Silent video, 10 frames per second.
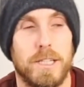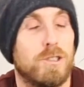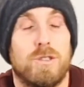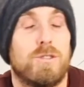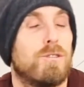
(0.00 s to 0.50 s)
And
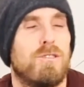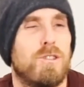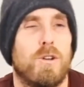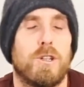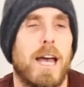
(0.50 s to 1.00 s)

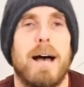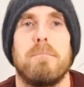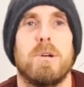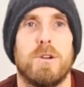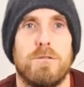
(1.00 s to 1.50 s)
you
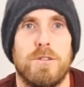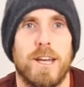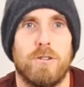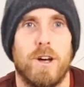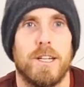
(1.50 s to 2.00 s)
can't put your
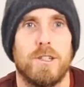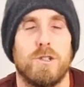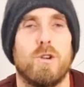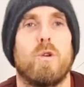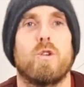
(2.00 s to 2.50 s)
finger on it,
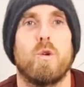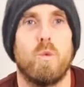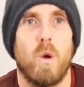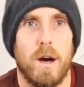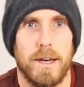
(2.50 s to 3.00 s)
you don't know
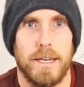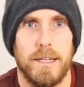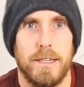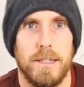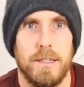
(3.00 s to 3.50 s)
why.
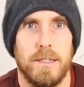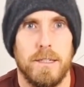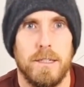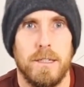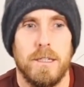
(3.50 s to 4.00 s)

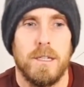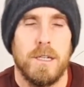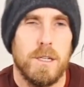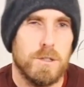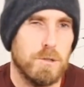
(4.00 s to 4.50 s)

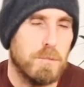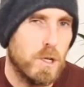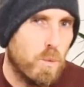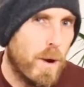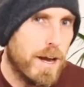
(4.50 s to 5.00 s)
So be
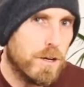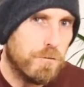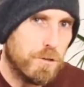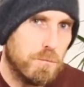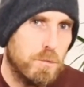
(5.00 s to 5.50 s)
aware
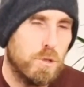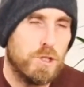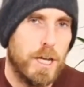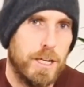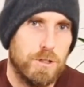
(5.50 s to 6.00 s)
of your mood
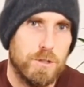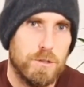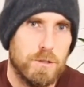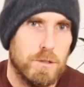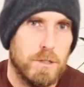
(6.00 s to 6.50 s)

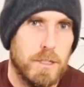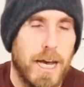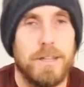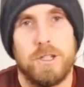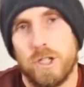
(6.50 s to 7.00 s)
changes
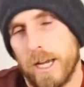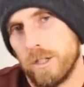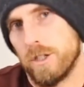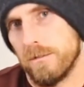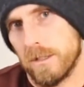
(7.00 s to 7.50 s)
and the
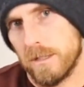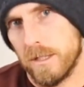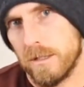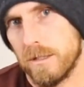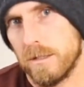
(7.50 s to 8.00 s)
changing of the
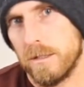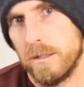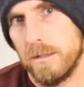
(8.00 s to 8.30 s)
seasons.